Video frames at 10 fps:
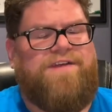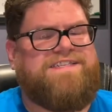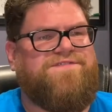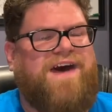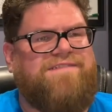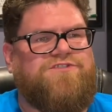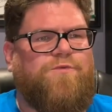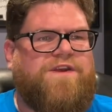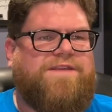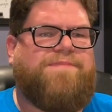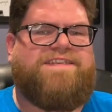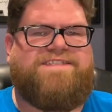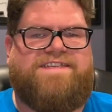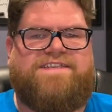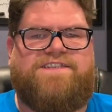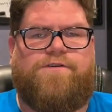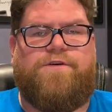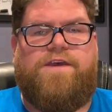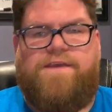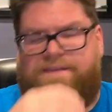That's 520 BC. So
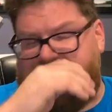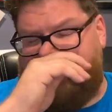this